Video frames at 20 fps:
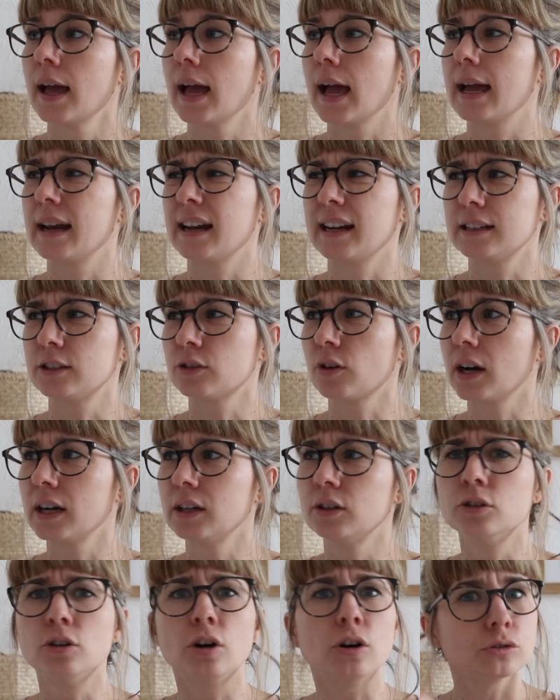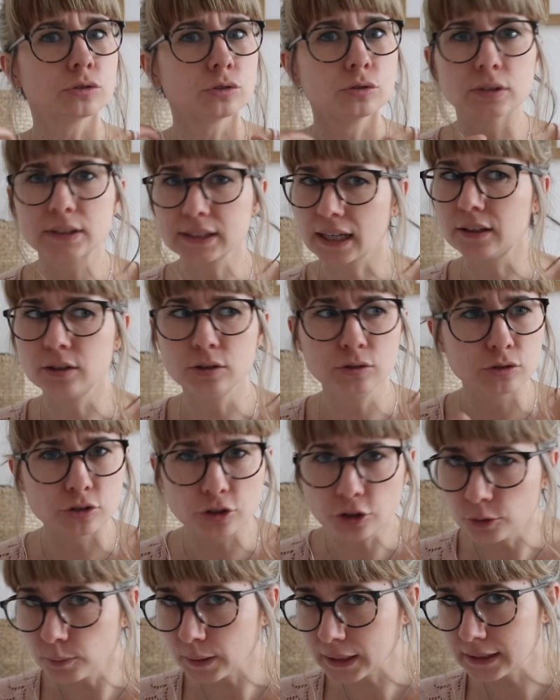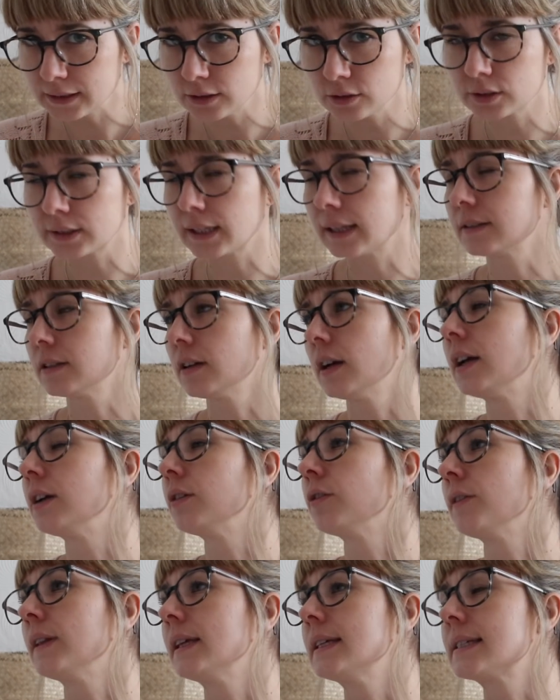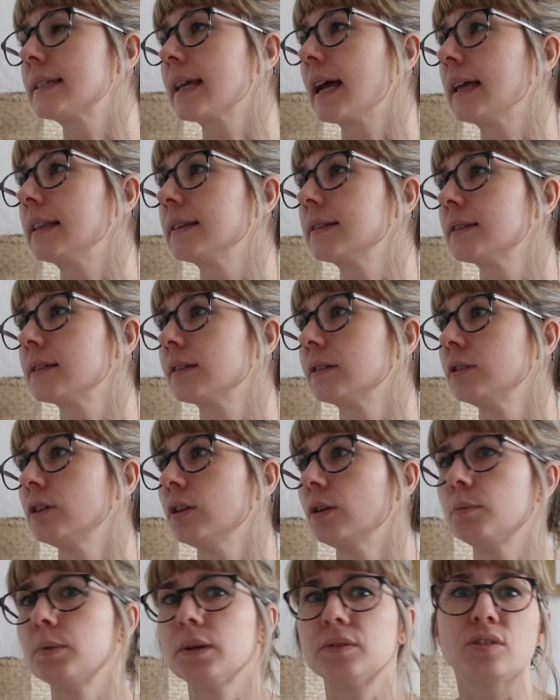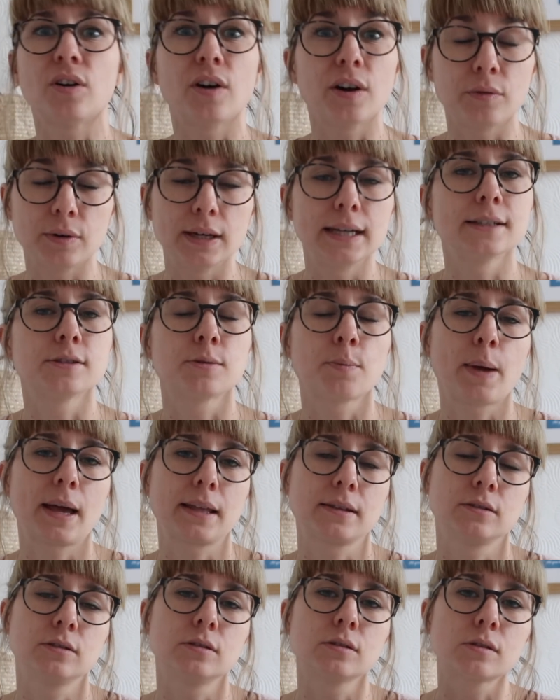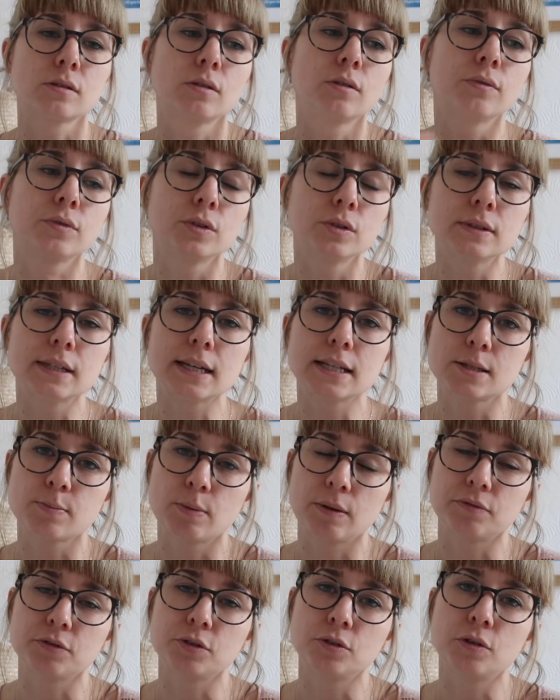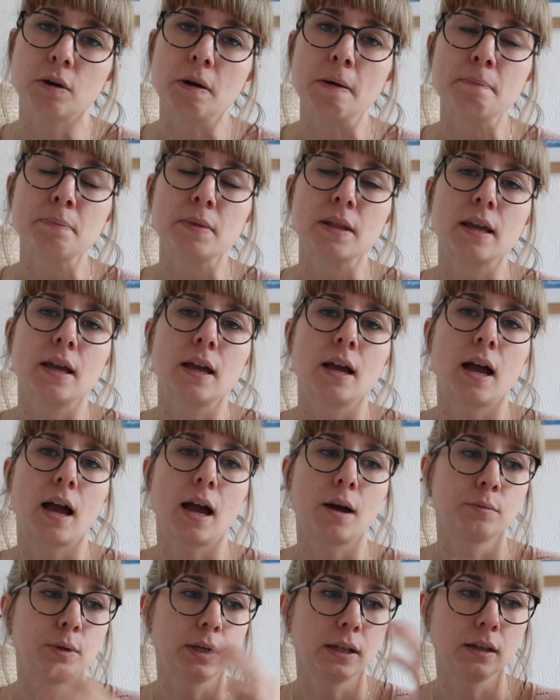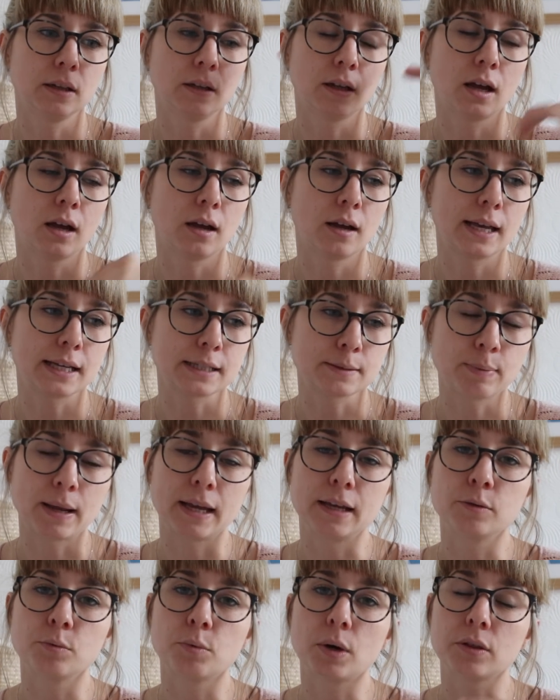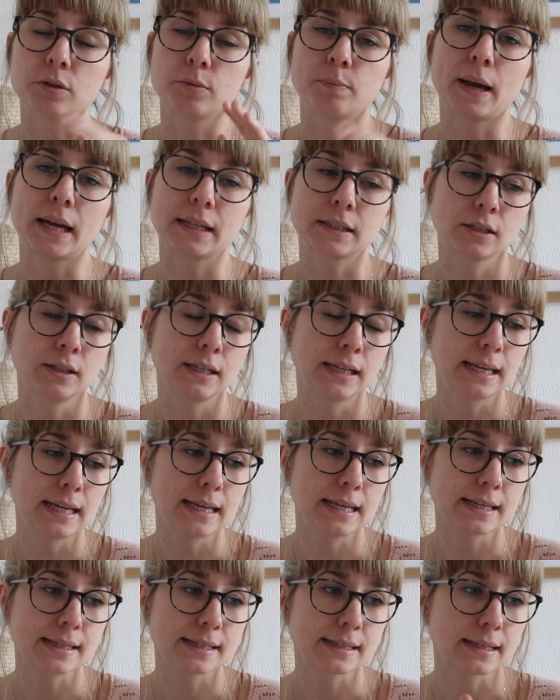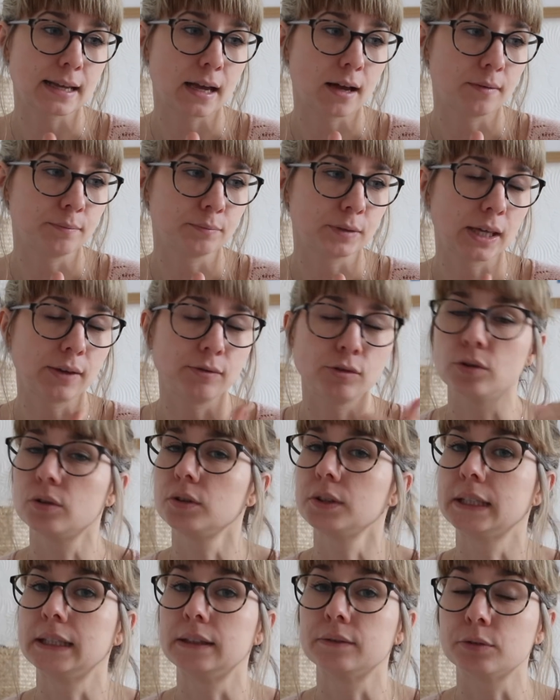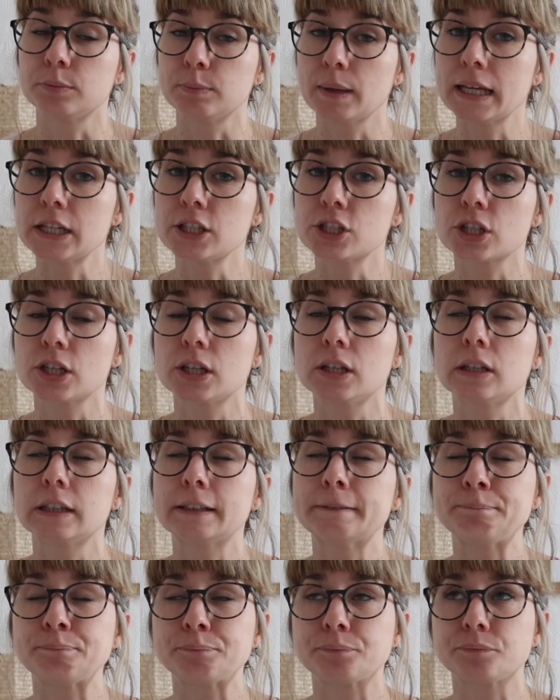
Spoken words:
And I try not to send you too many newsletters. I only send, you know, before I release the pattern. So a few days before, I will explain what the pattern is, give you all the information,